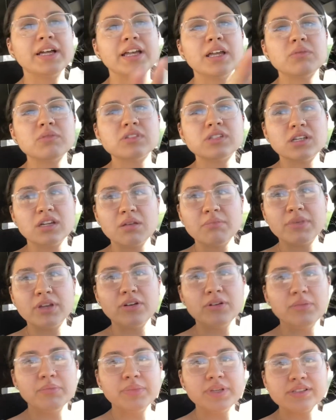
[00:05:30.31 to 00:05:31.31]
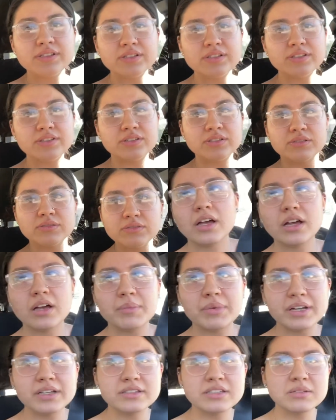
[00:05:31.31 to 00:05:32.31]
I am starting my own business soon.
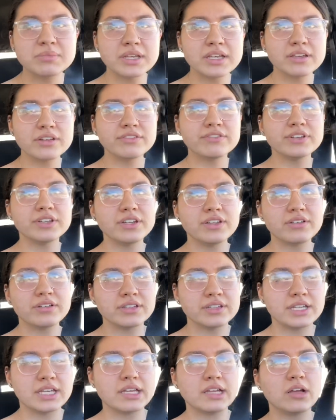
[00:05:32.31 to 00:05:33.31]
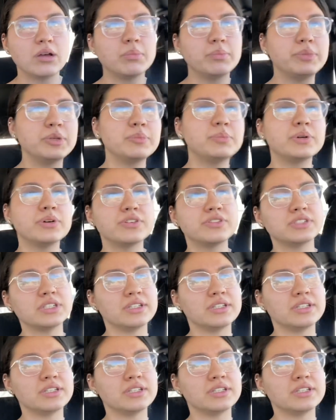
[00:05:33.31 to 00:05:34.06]
I did make a video on that, I'll be posting